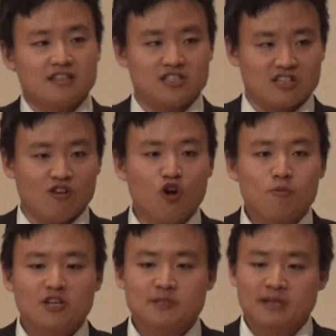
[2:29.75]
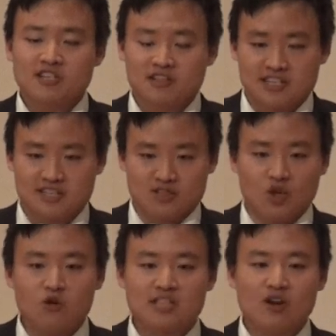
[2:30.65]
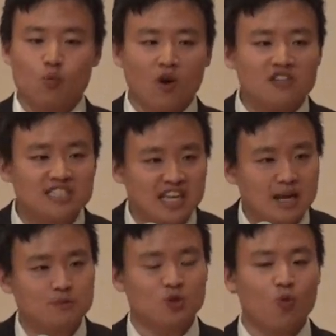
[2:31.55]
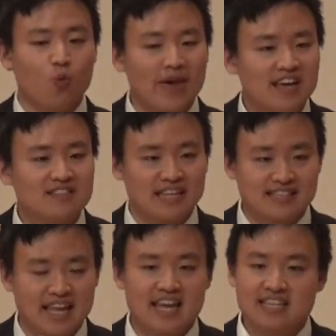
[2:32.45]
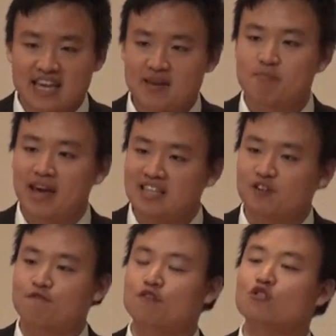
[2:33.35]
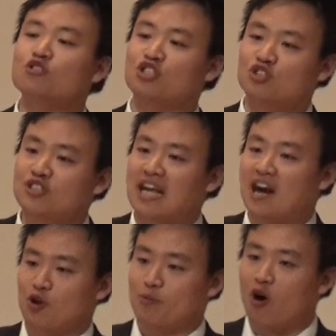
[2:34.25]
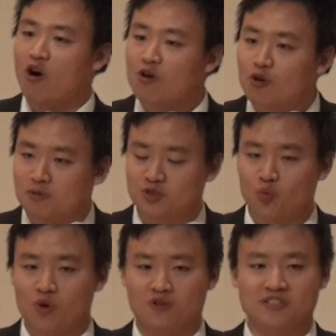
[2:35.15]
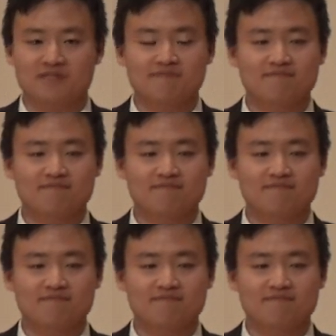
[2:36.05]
The global specialists know their one job so well that they can make a full use out of all over the world.